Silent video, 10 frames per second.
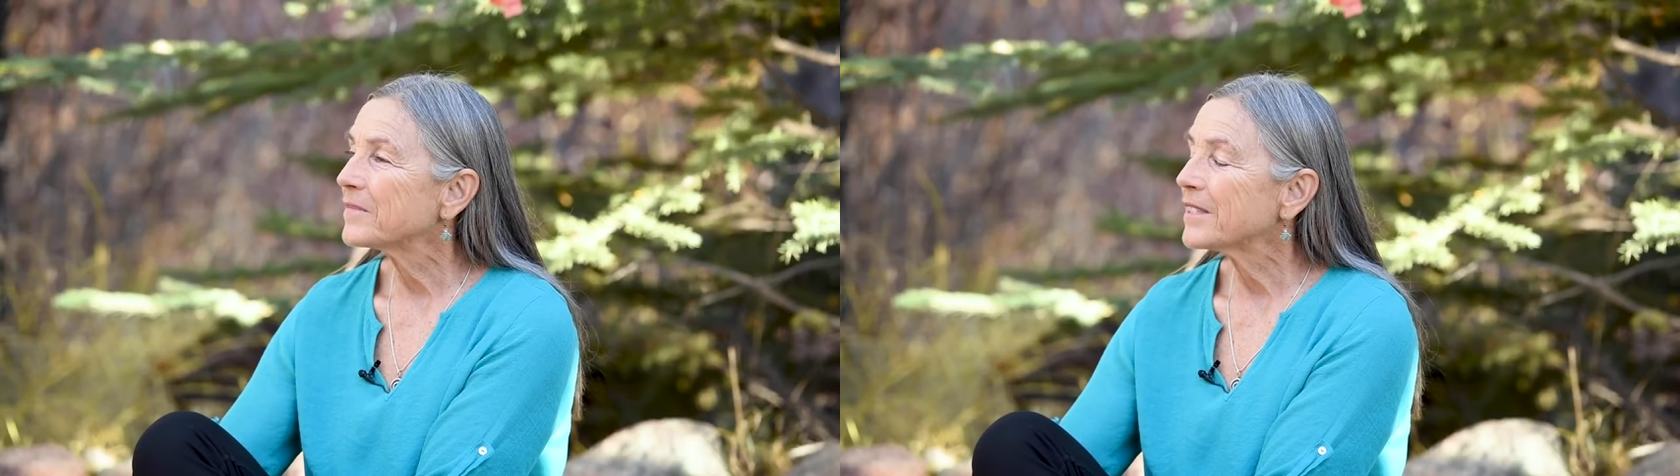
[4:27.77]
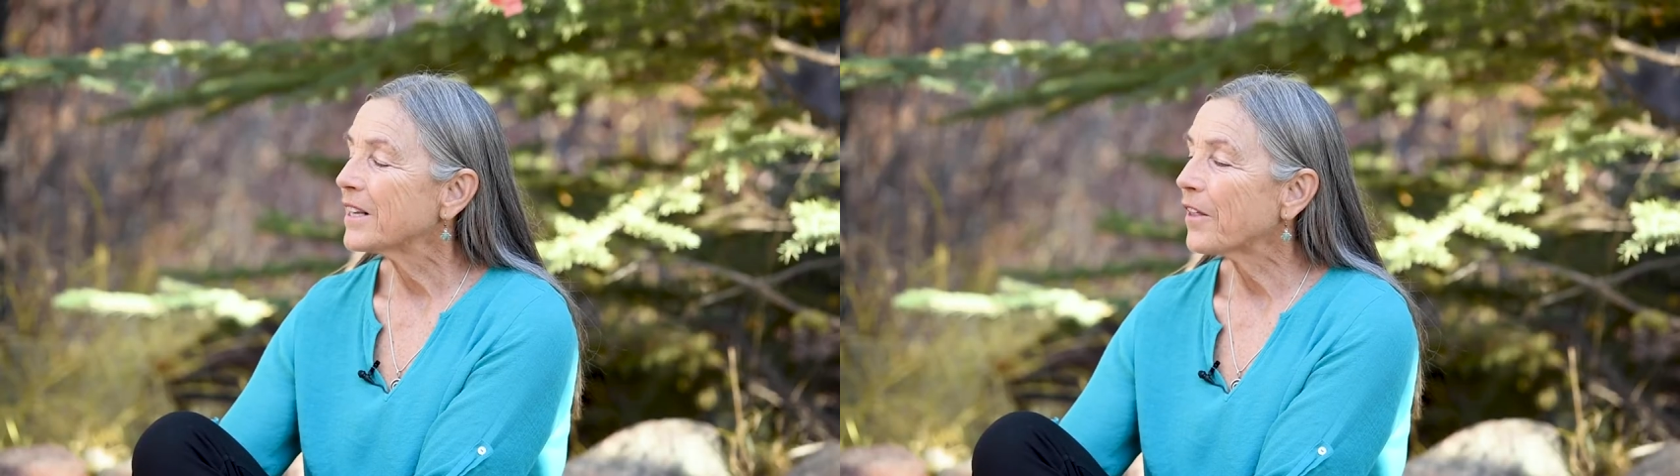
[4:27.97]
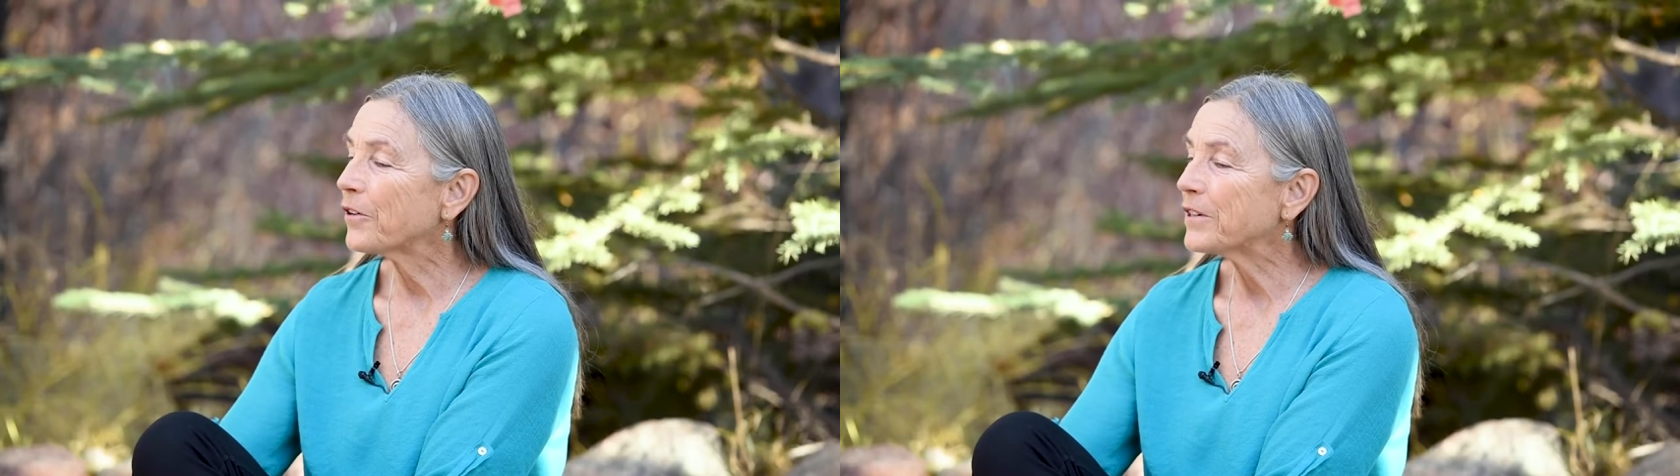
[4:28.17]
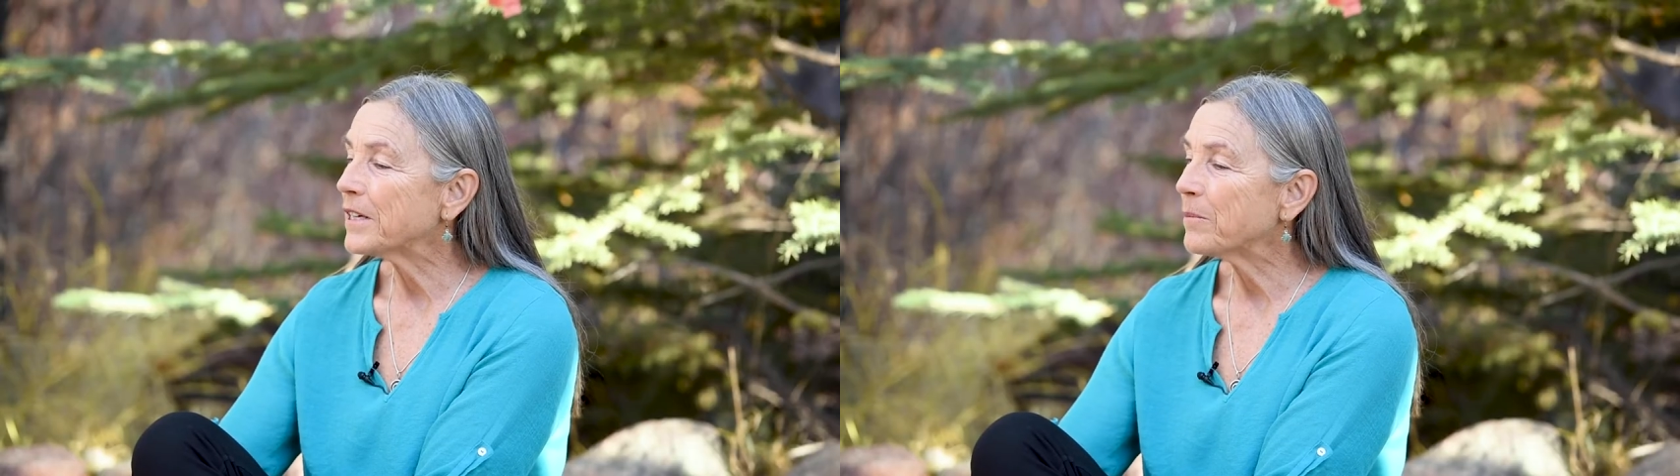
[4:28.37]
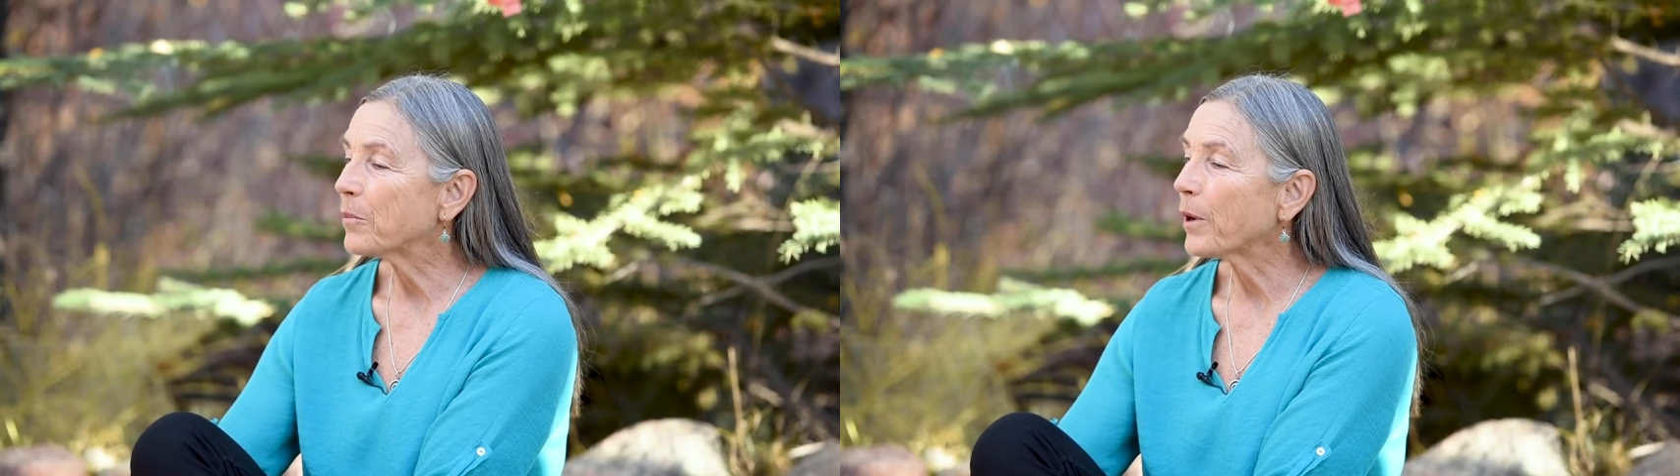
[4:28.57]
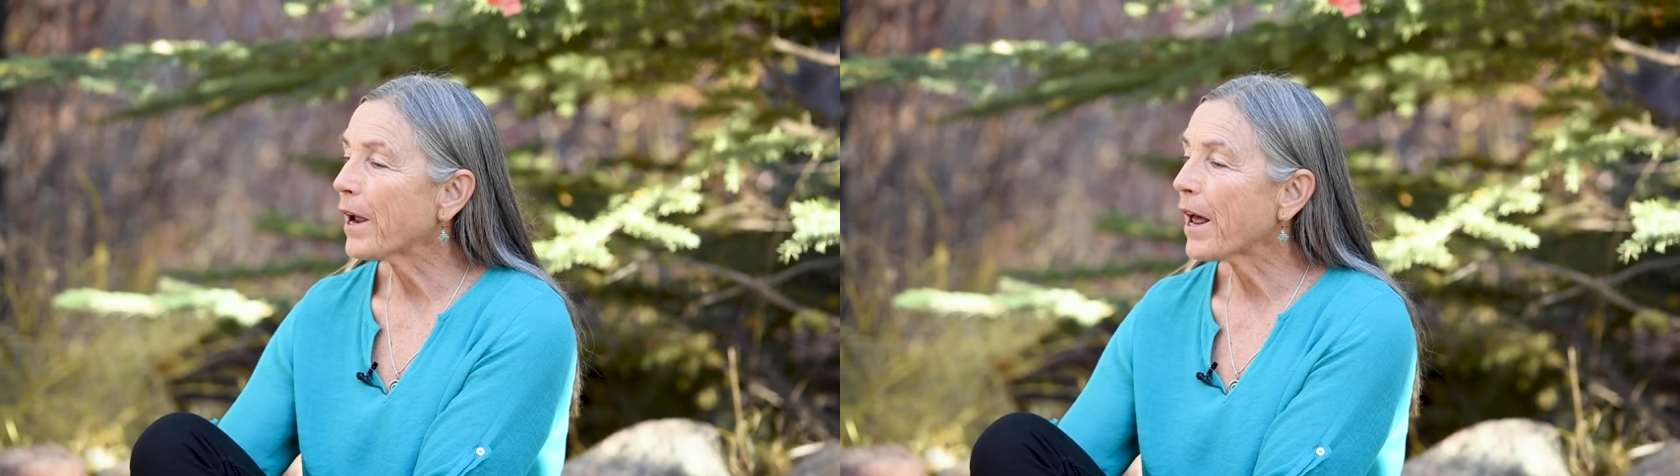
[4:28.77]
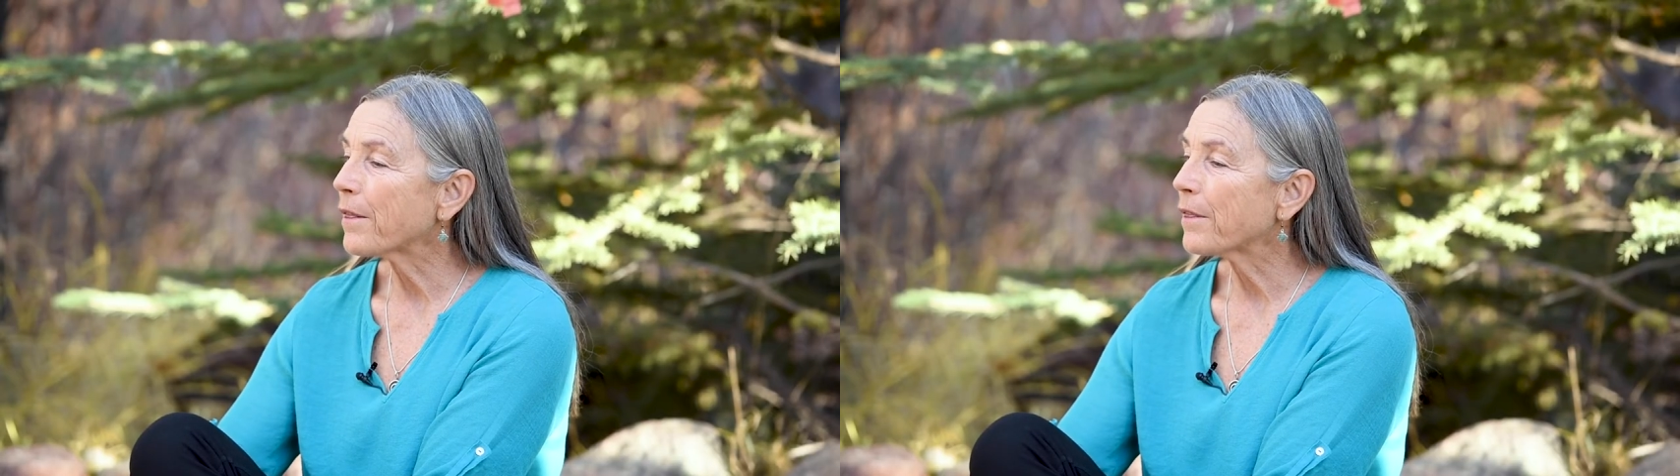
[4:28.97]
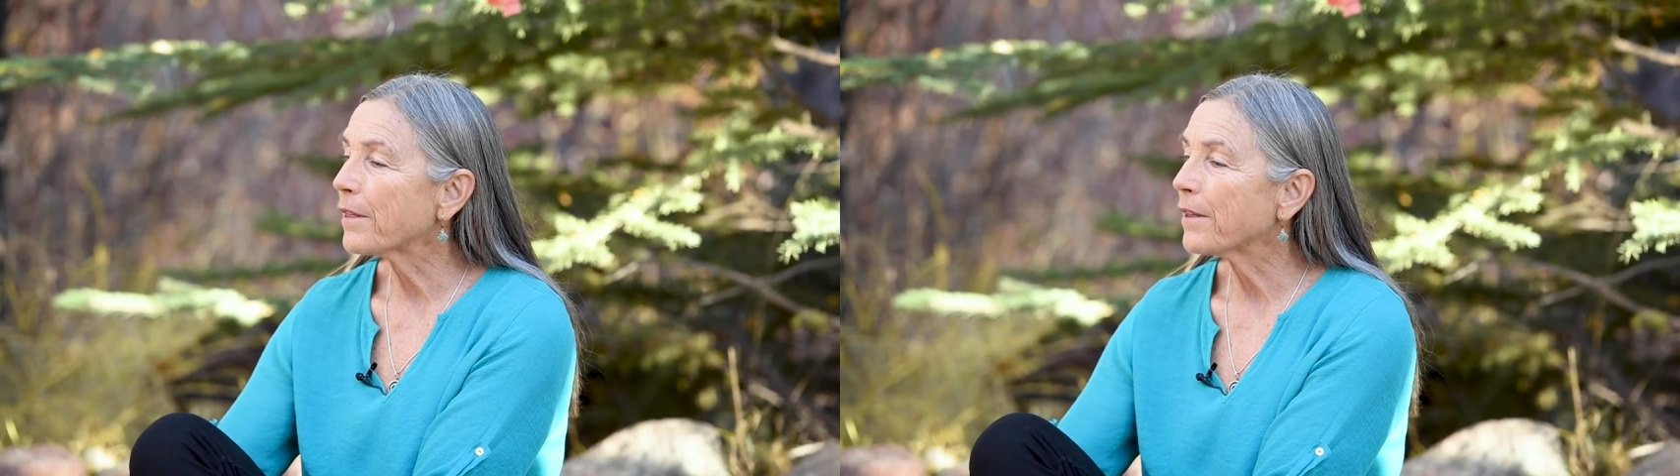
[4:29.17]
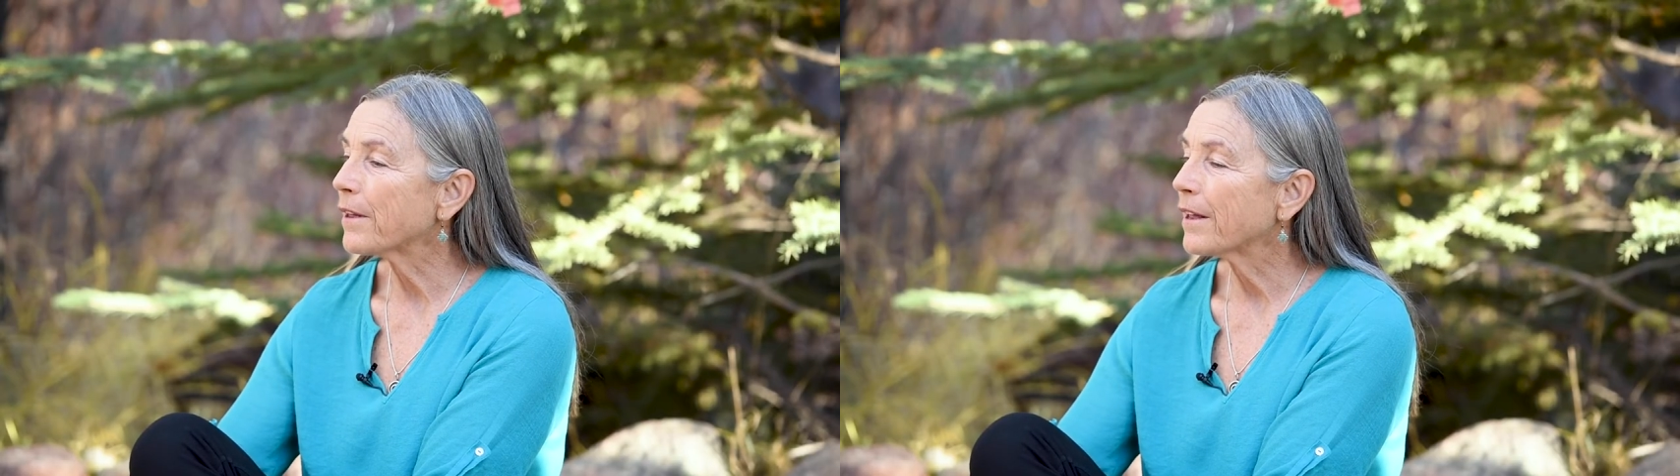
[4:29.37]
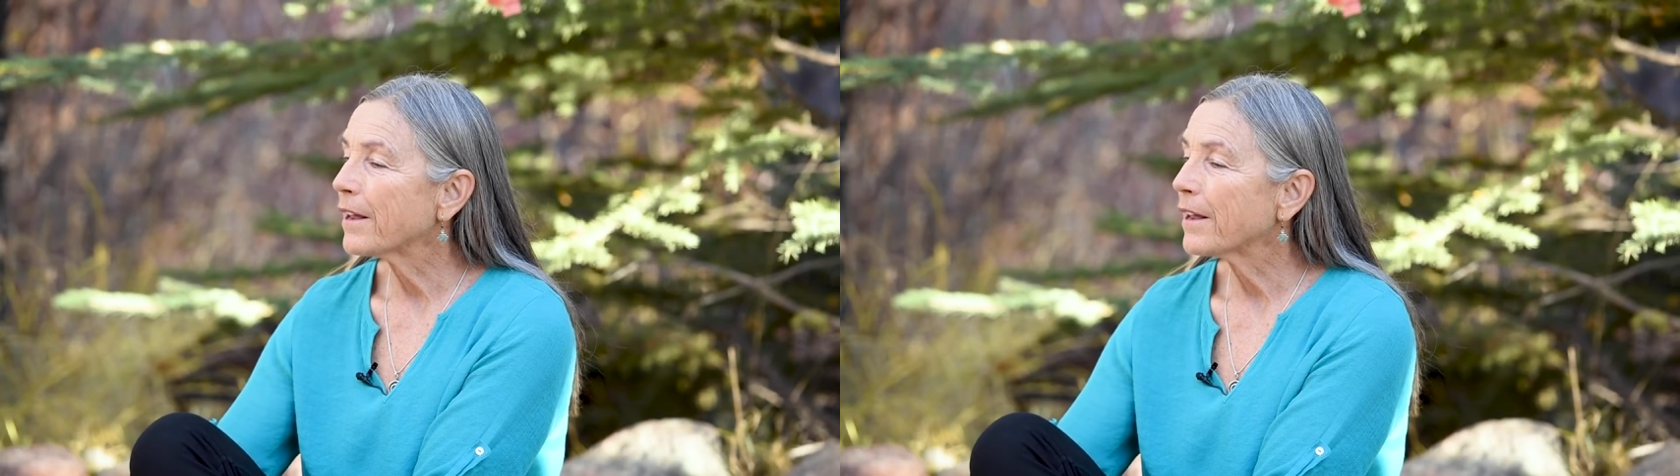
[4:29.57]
Another deep breath,